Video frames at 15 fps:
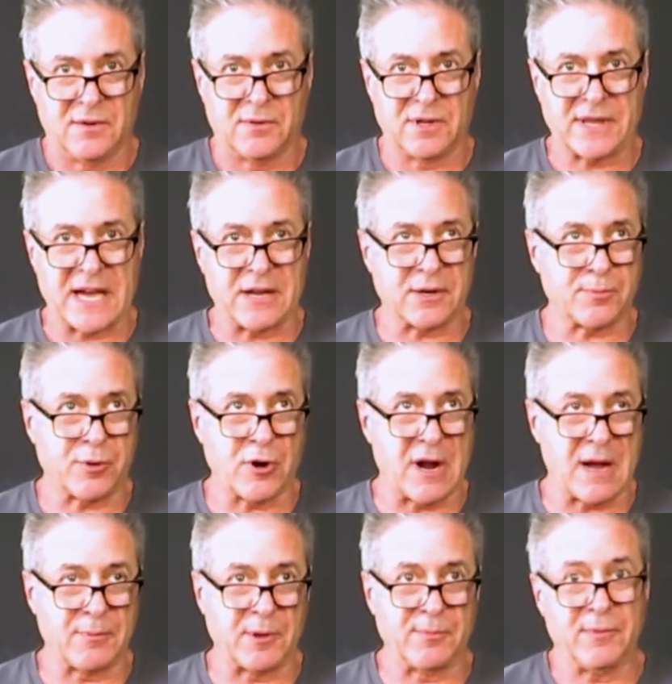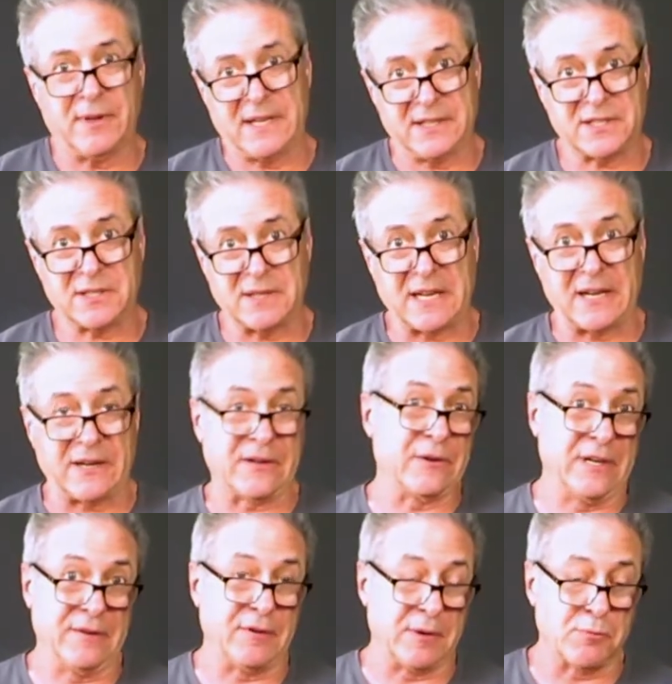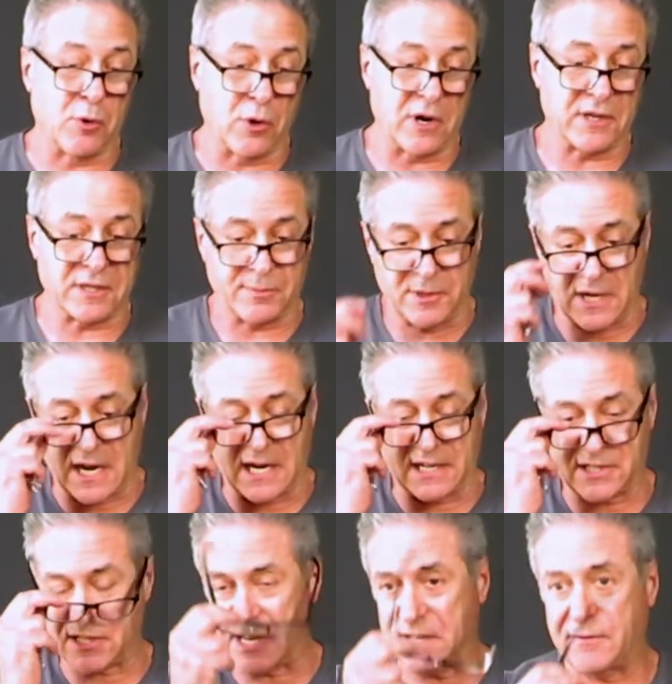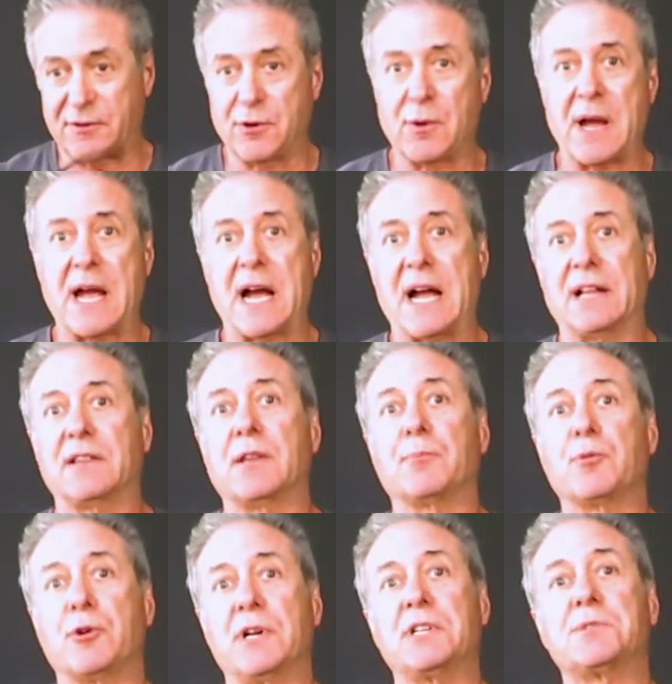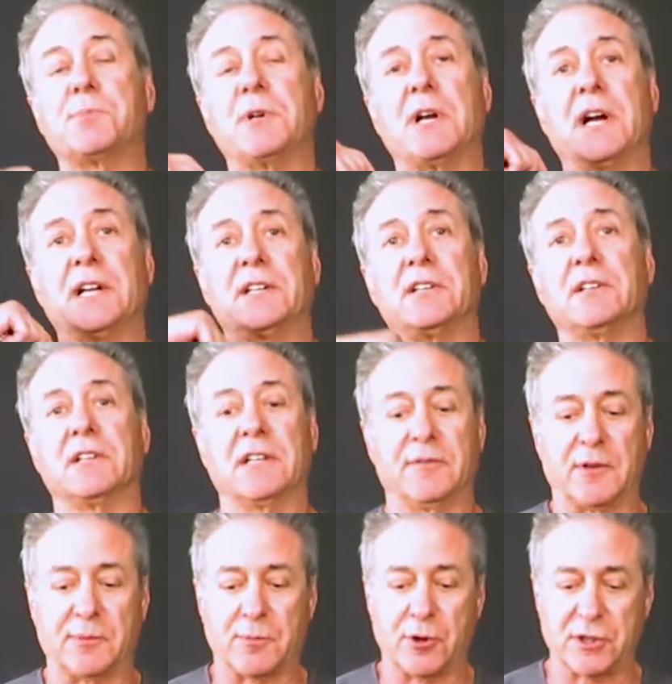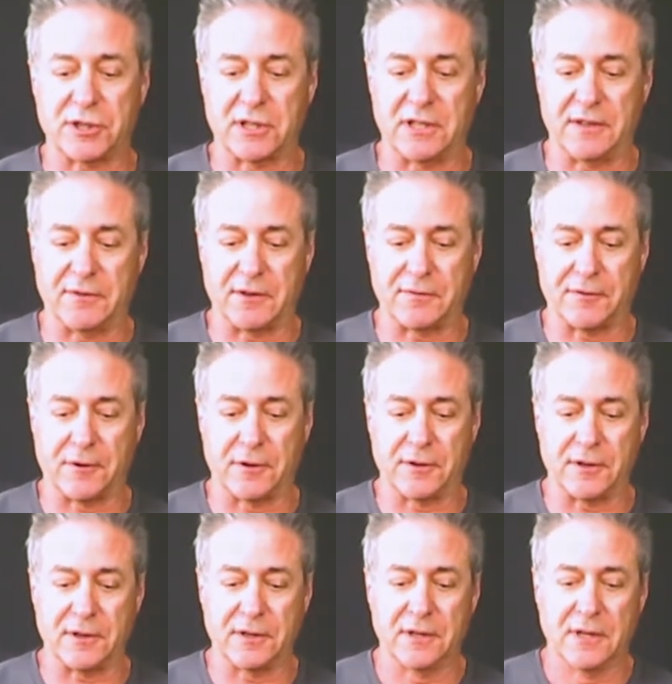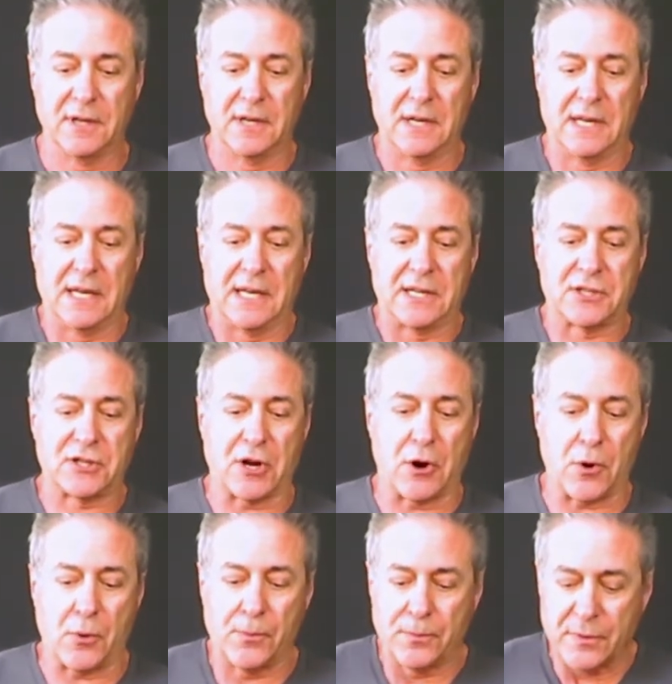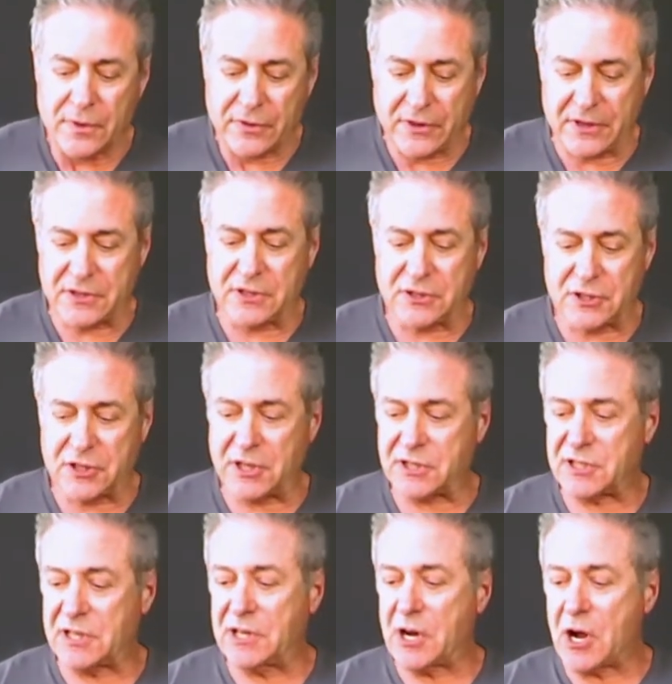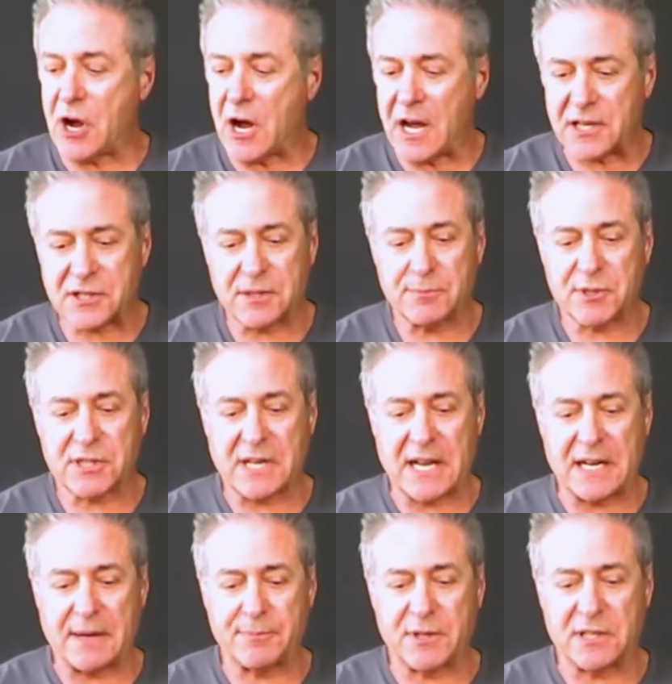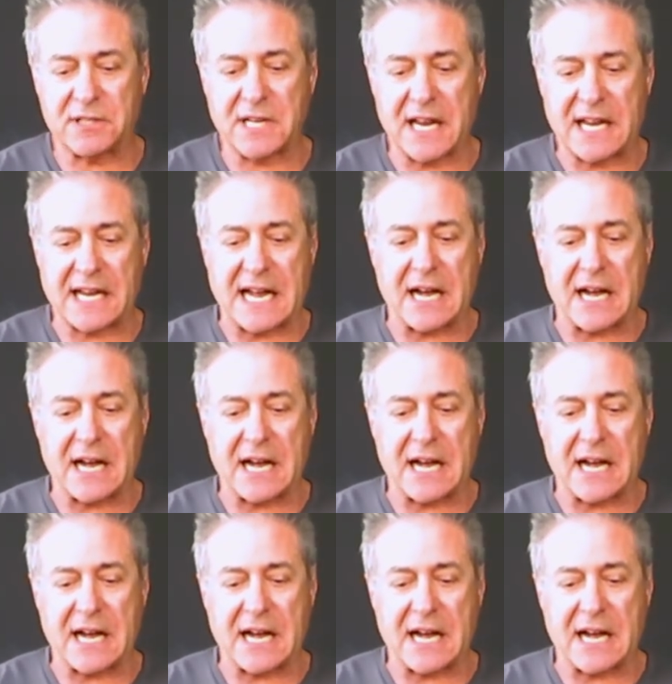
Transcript: without a problem, or even more, to be honest. And if you add the breeze behind it, it'll even push it even further. So This is just an awesome setup to take